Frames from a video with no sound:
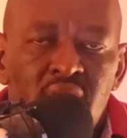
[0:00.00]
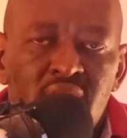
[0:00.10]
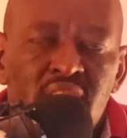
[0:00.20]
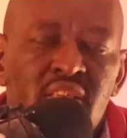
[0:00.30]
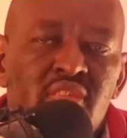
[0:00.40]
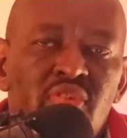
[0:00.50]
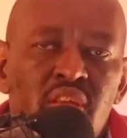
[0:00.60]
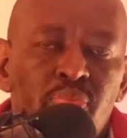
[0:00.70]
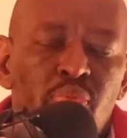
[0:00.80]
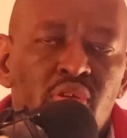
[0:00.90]
And this is very
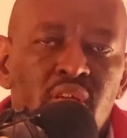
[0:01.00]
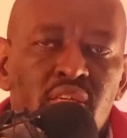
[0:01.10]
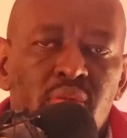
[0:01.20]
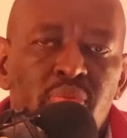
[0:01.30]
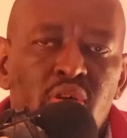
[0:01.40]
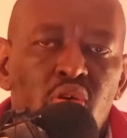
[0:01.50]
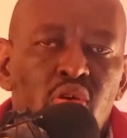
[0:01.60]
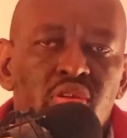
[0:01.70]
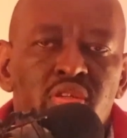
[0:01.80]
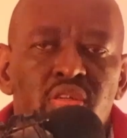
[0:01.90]
important
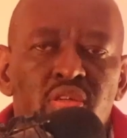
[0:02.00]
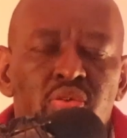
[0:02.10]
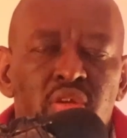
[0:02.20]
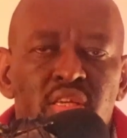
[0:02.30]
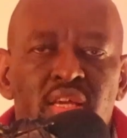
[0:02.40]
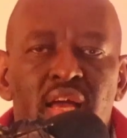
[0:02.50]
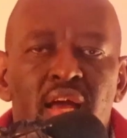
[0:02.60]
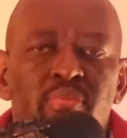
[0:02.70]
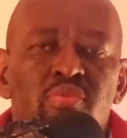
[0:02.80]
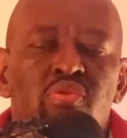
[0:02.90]
because when it
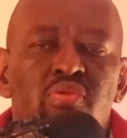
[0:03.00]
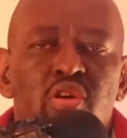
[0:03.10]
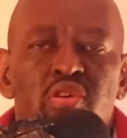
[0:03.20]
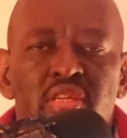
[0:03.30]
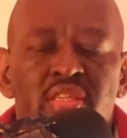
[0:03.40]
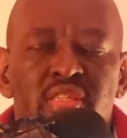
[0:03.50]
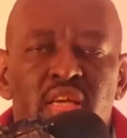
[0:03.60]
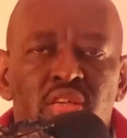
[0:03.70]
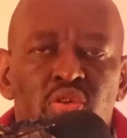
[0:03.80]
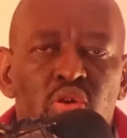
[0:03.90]
comes to the audience
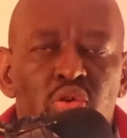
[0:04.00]
that you're